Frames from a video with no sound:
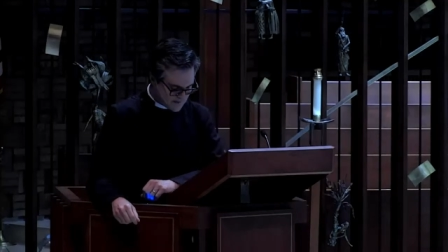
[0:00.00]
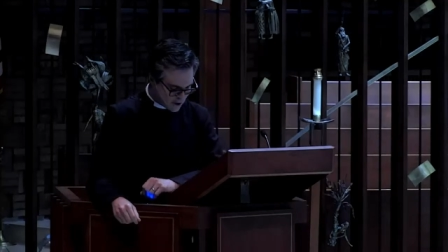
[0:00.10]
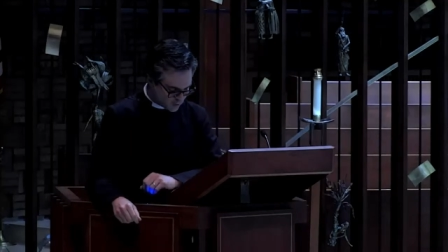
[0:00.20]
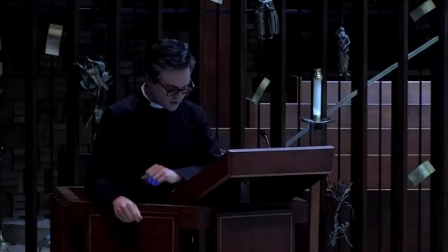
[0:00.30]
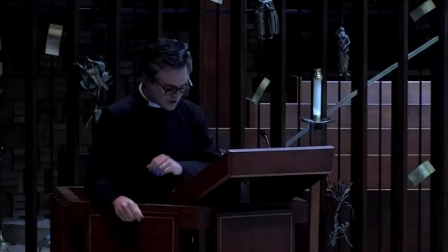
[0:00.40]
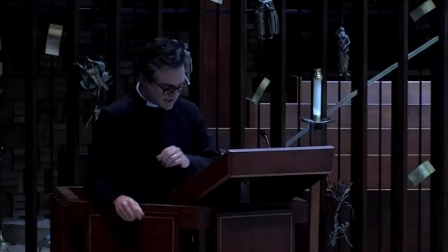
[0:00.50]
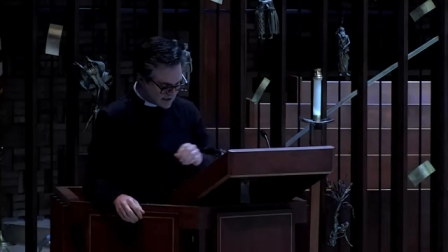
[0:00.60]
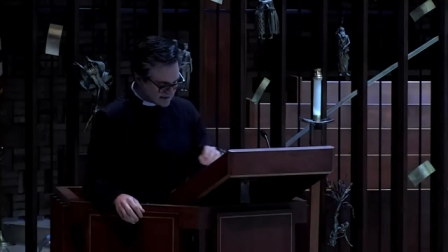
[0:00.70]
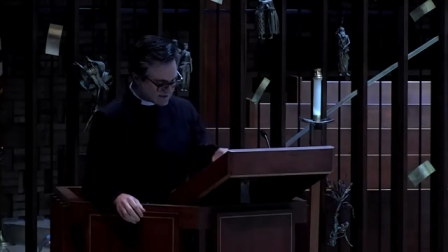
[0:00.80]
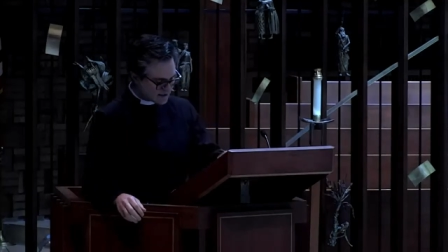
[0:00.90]

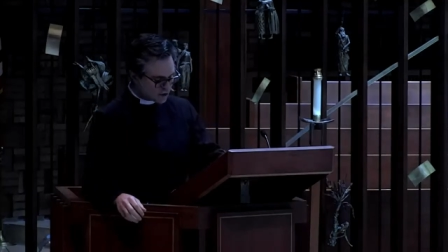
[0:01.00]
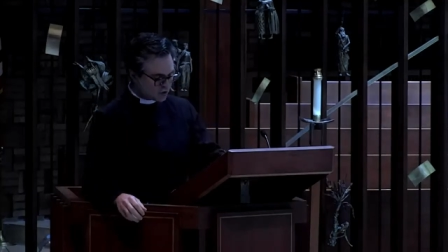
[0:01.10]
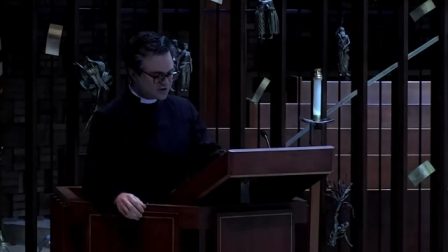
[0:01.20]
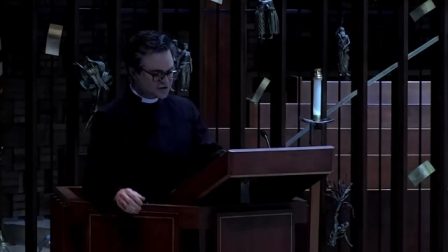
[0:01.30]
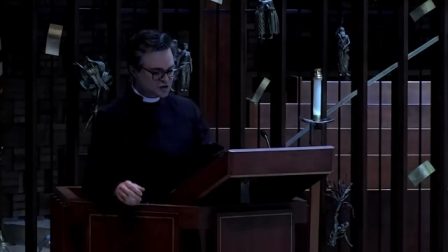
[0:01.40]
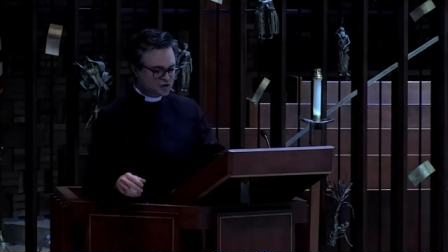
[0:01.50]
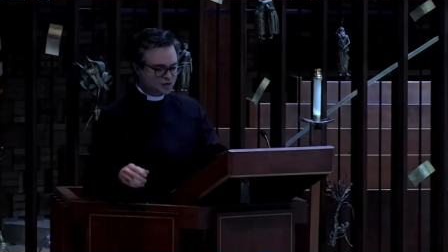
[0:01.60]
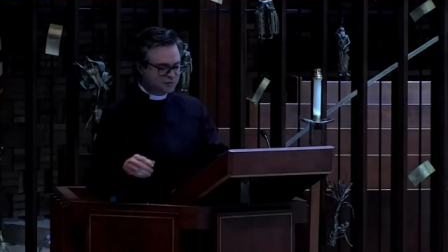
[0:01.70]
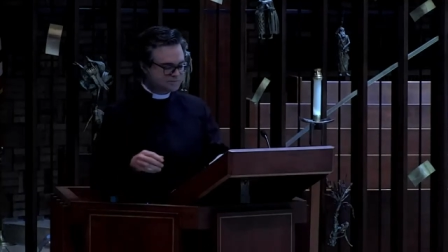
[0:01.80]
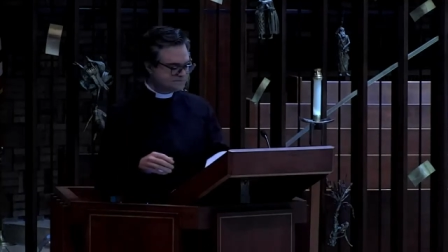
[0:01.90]
Christianity says all this is
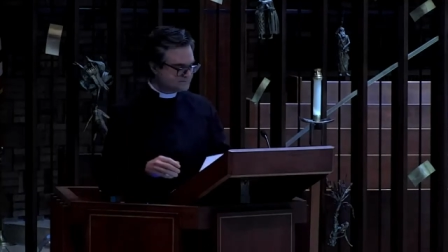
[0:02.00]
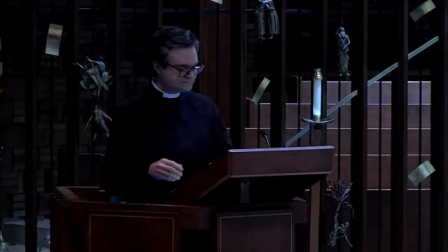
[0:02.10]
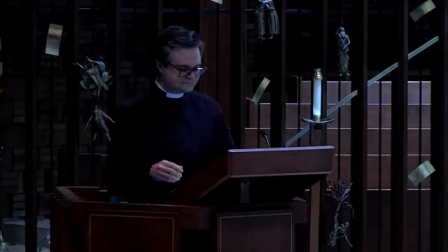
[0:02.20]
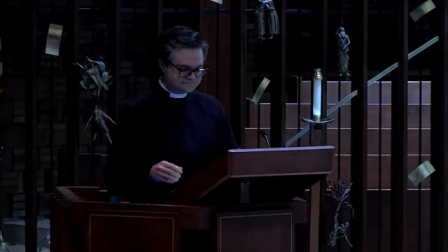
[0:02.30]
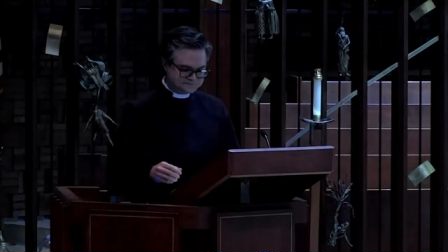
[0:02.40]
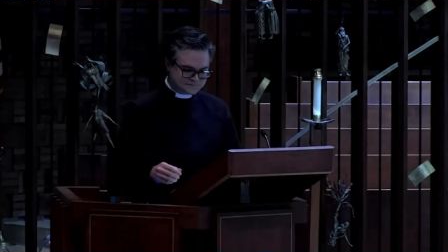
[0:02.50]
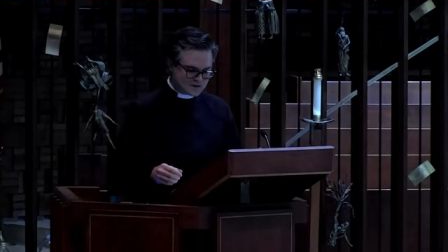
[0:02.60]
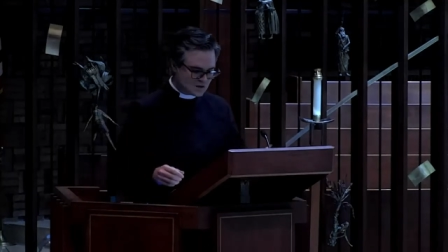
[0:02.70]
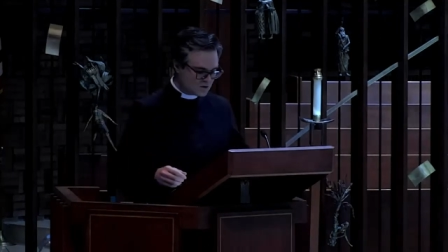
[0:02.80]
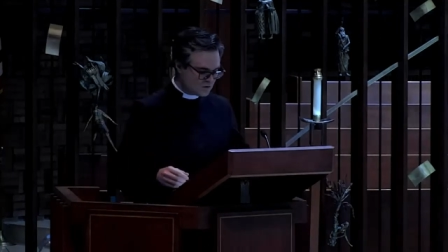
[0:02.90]
true.
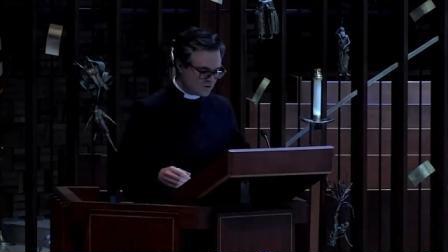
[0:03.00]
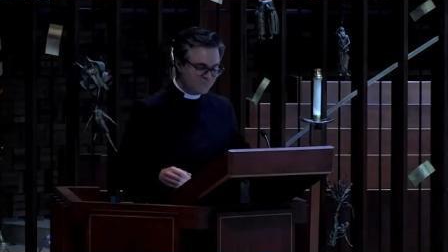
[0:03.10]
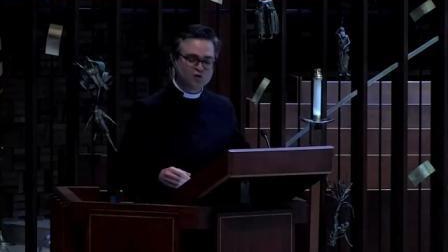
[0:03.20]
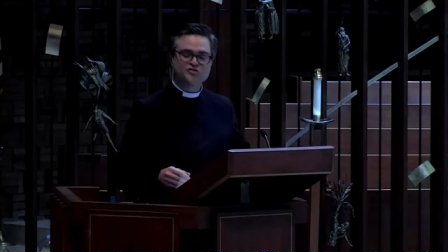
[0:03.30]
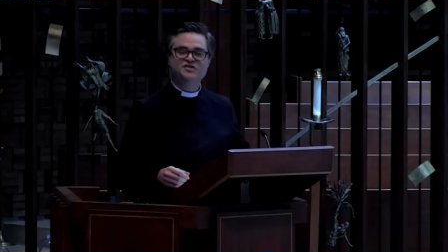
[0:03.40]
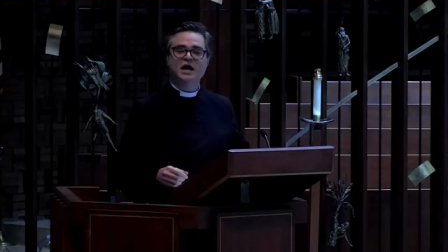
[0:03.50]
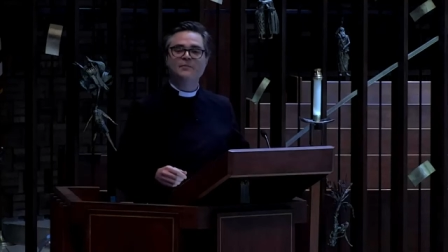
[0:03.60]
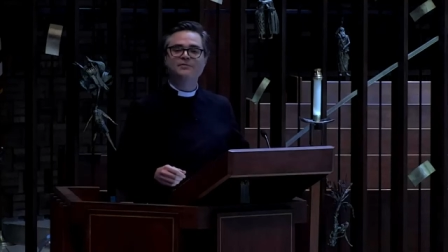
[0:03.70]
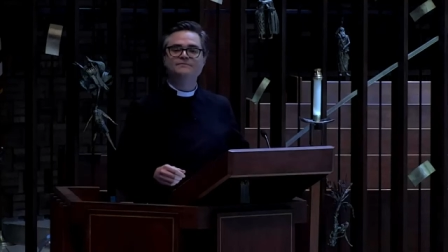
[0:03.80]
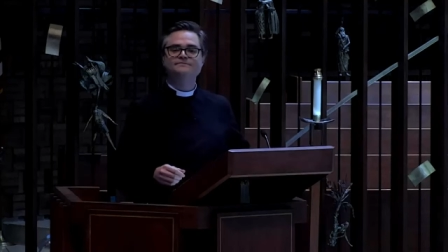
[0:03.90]
Full
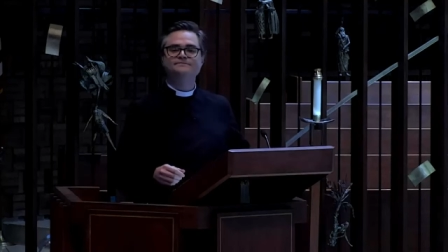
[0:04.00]
stop.